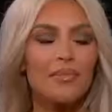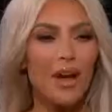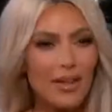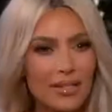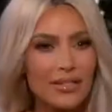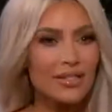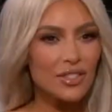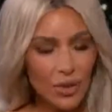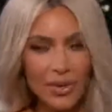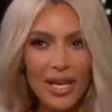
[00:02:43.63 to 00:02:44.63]
I'm not
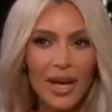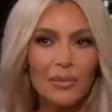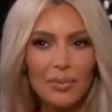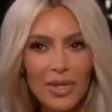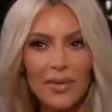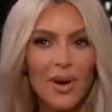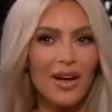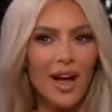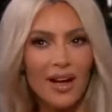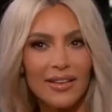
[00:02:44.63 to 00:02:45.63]
joking. I really
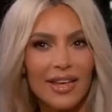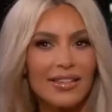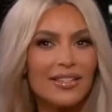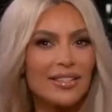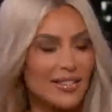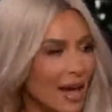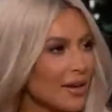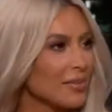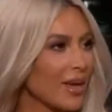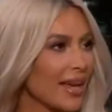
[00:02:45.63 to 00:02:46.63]
want Kanye to
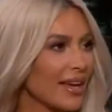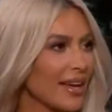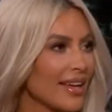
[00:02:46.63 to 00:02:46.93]
style me."